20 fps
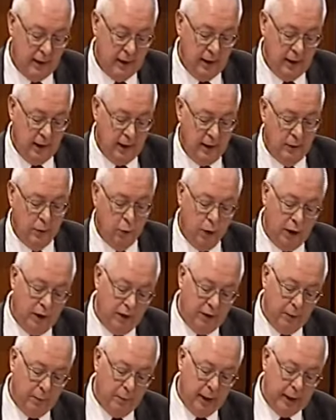and one of
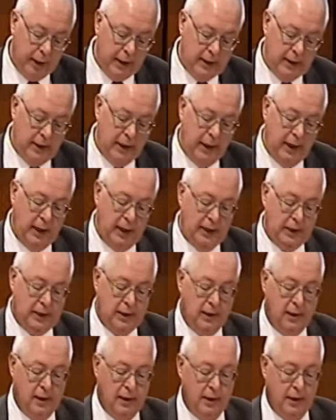the biggest areas
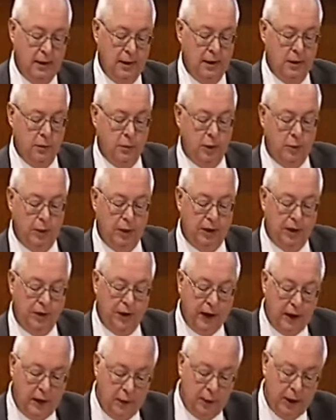where we
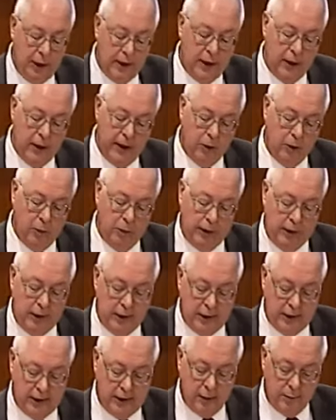think we can help ease
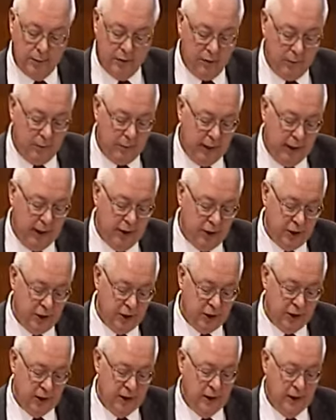some of the pressures
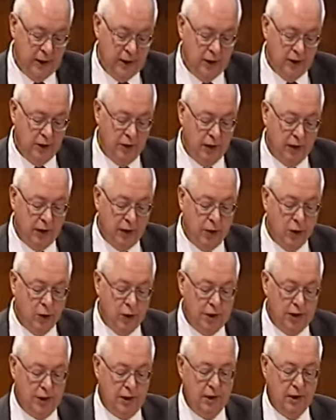is on the
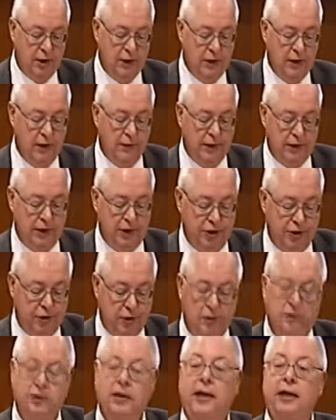cost of additional
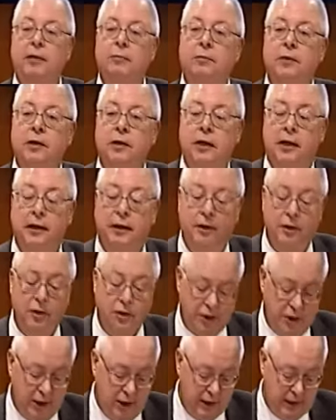time in our
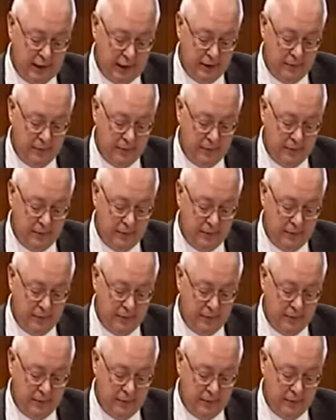nurseries.